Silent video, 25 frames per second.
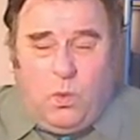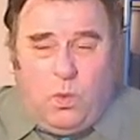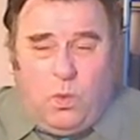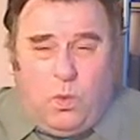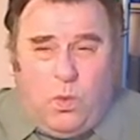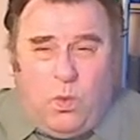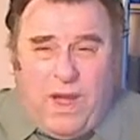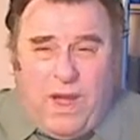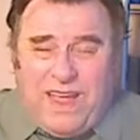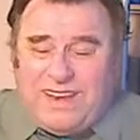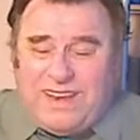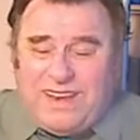
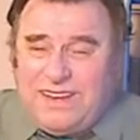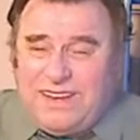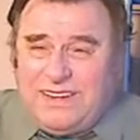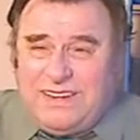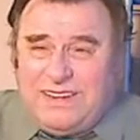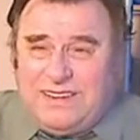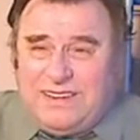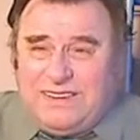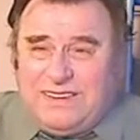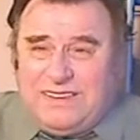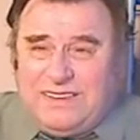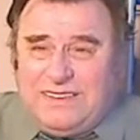When
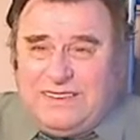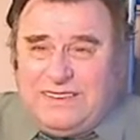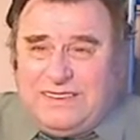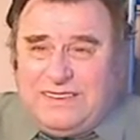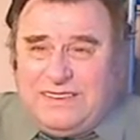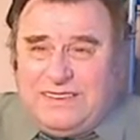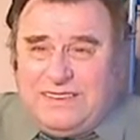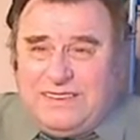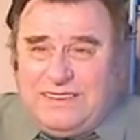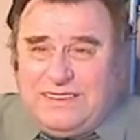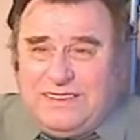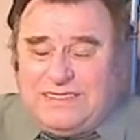
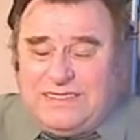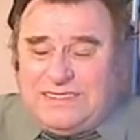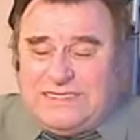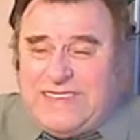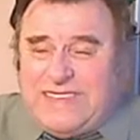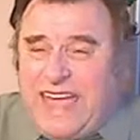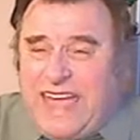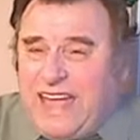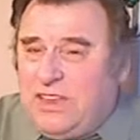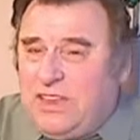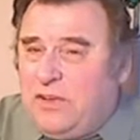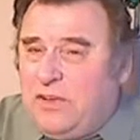
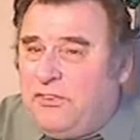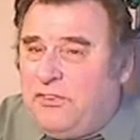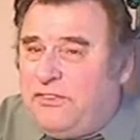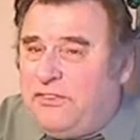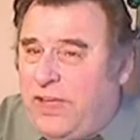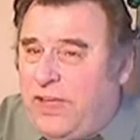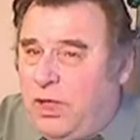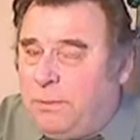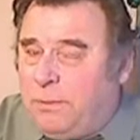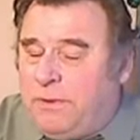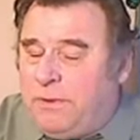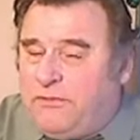Daniel
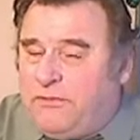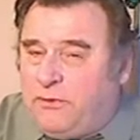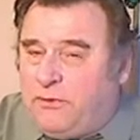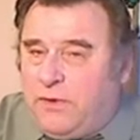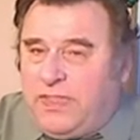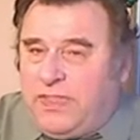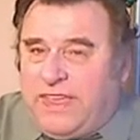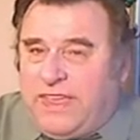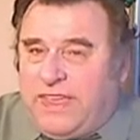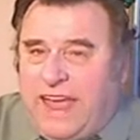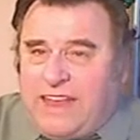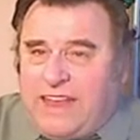fell
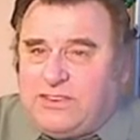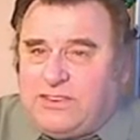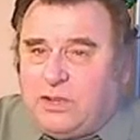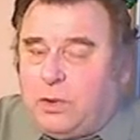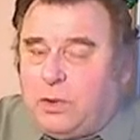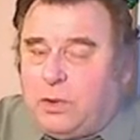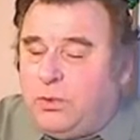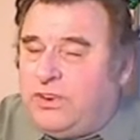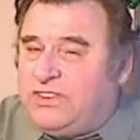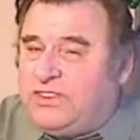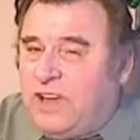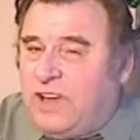before the
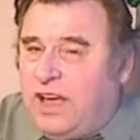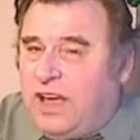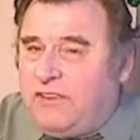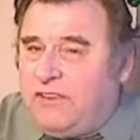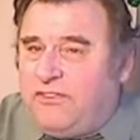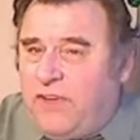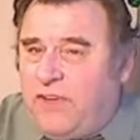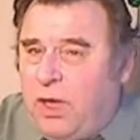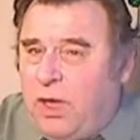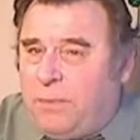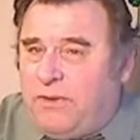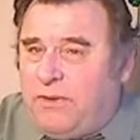angel, when
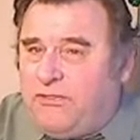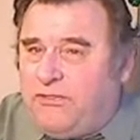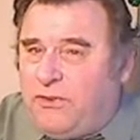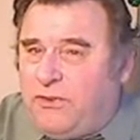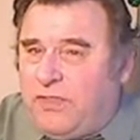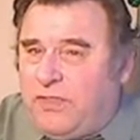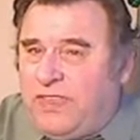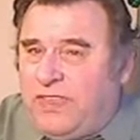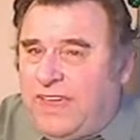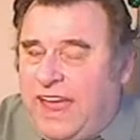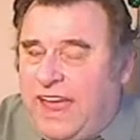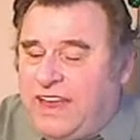John fell
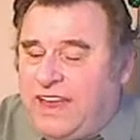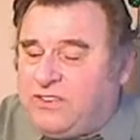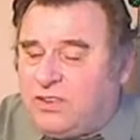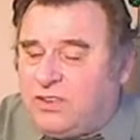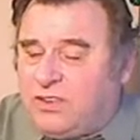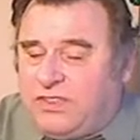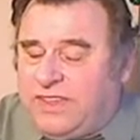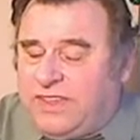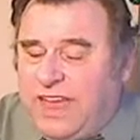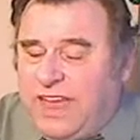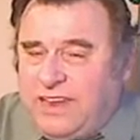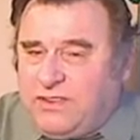before the
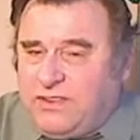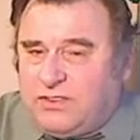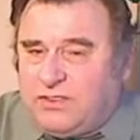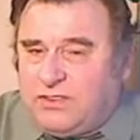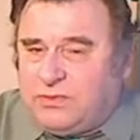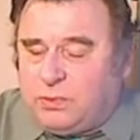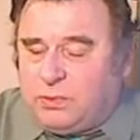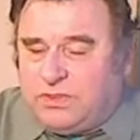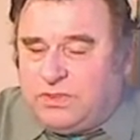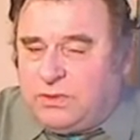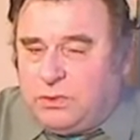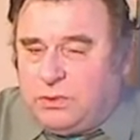
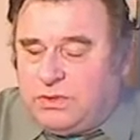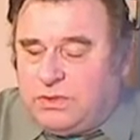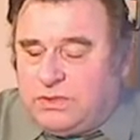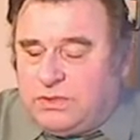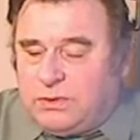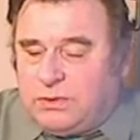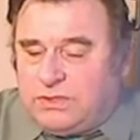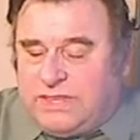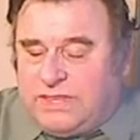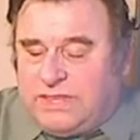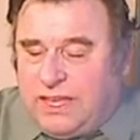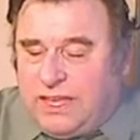angels
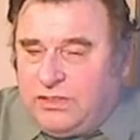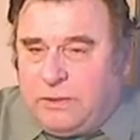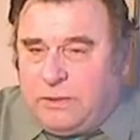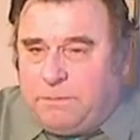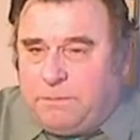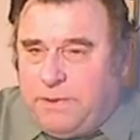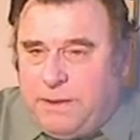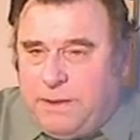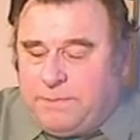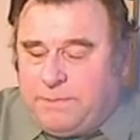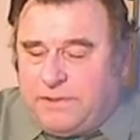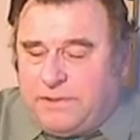would tell
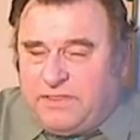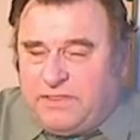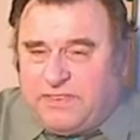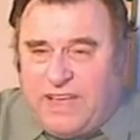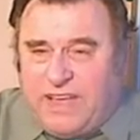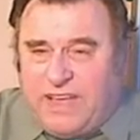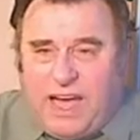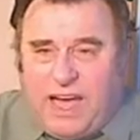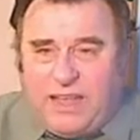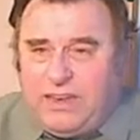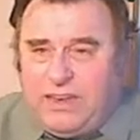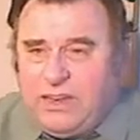the people of
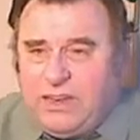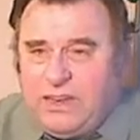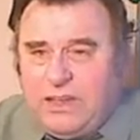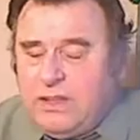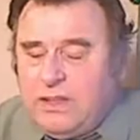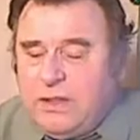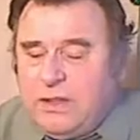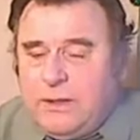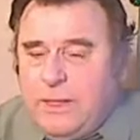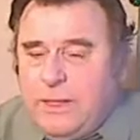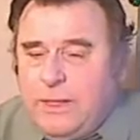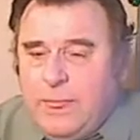God,
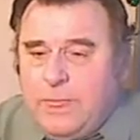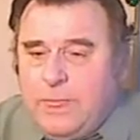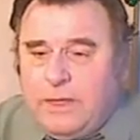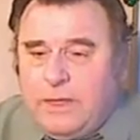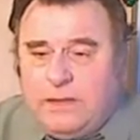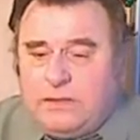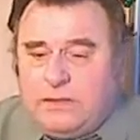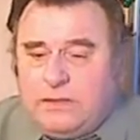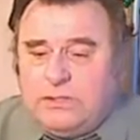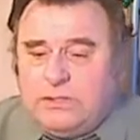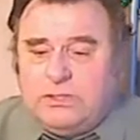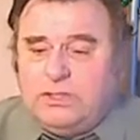
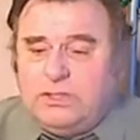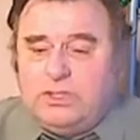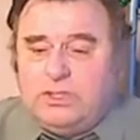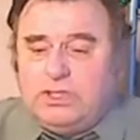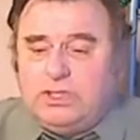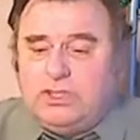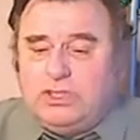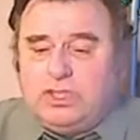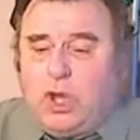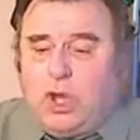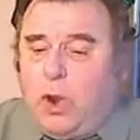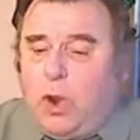
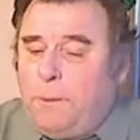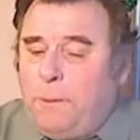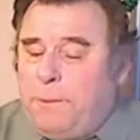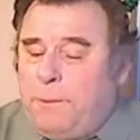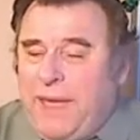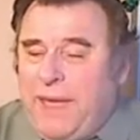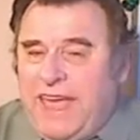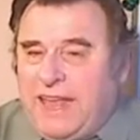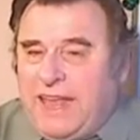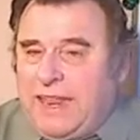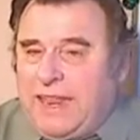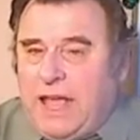don't
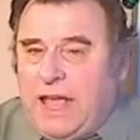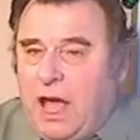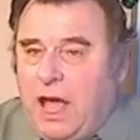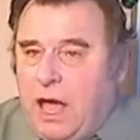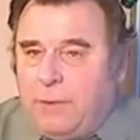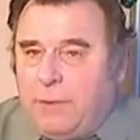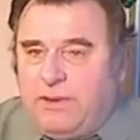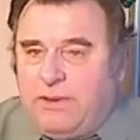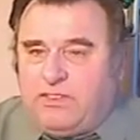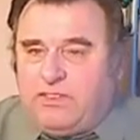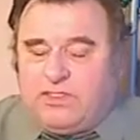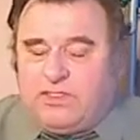pay any
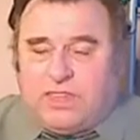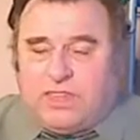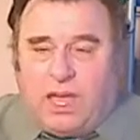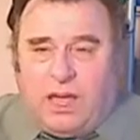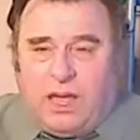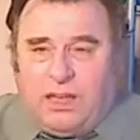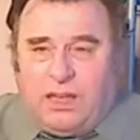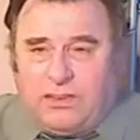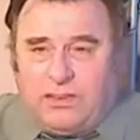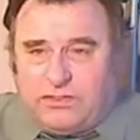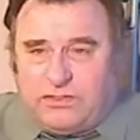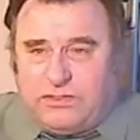homage to
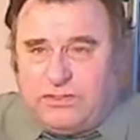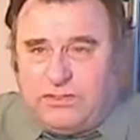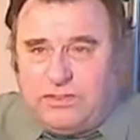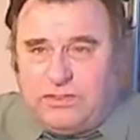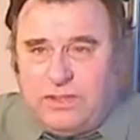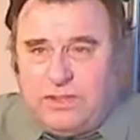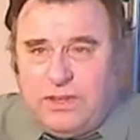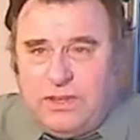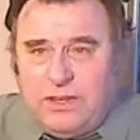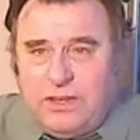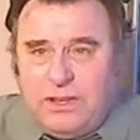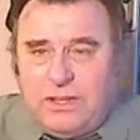
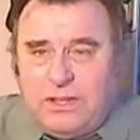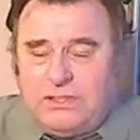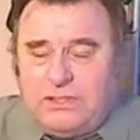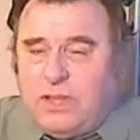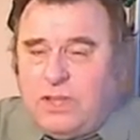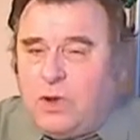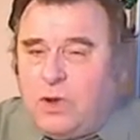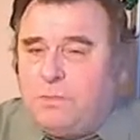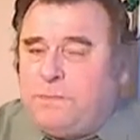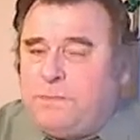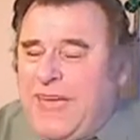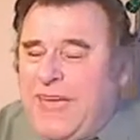us.
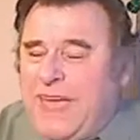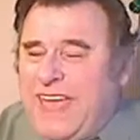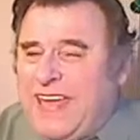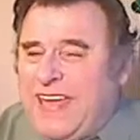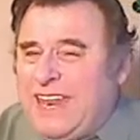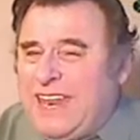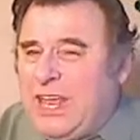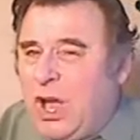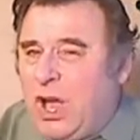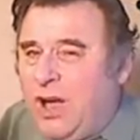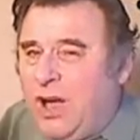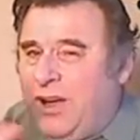Don't pay
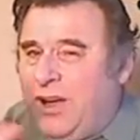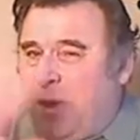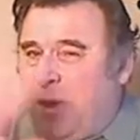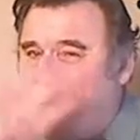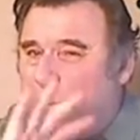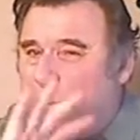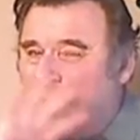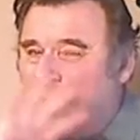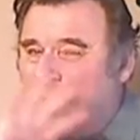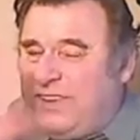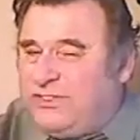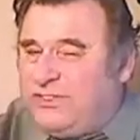any
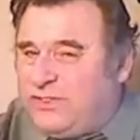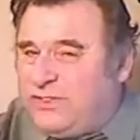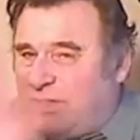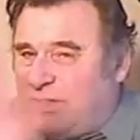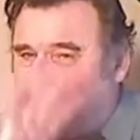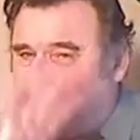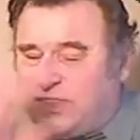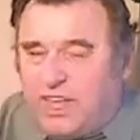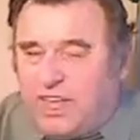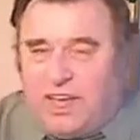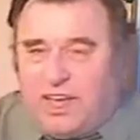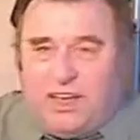
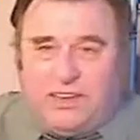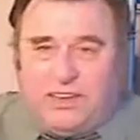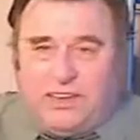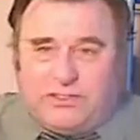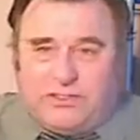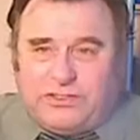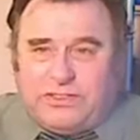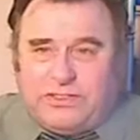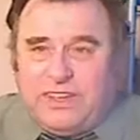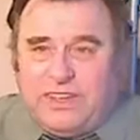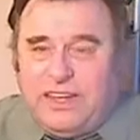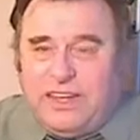obeisance to
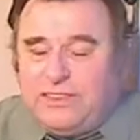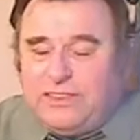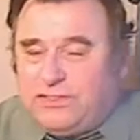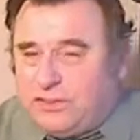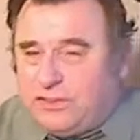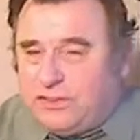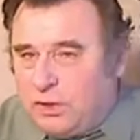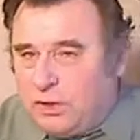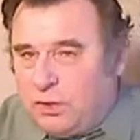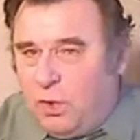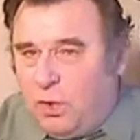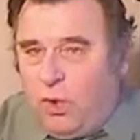us.
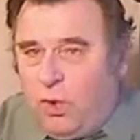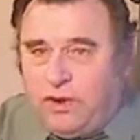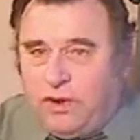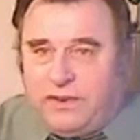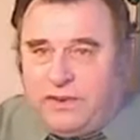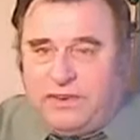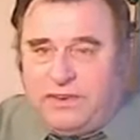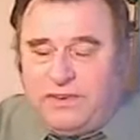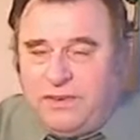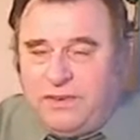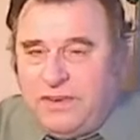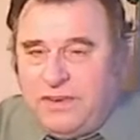It's the
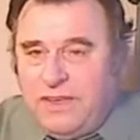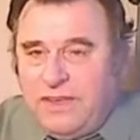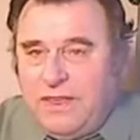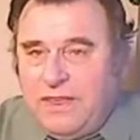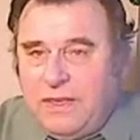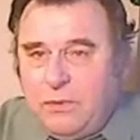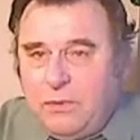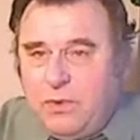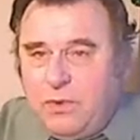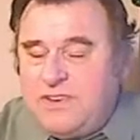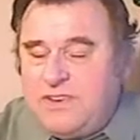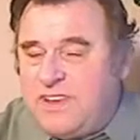Lord.
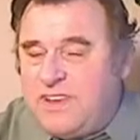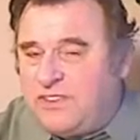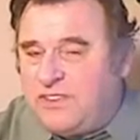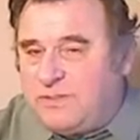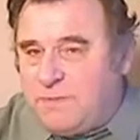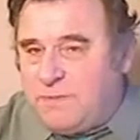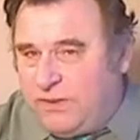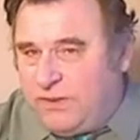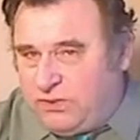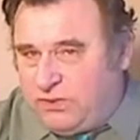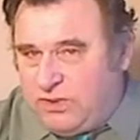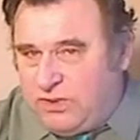We're
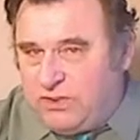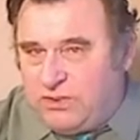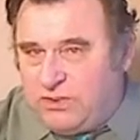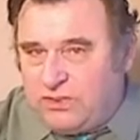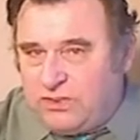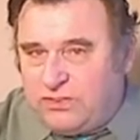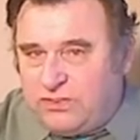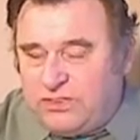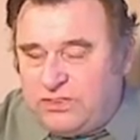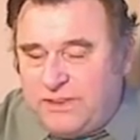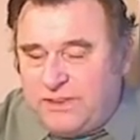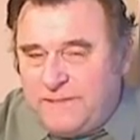just
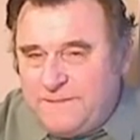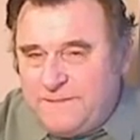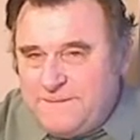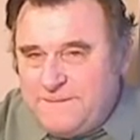messengers.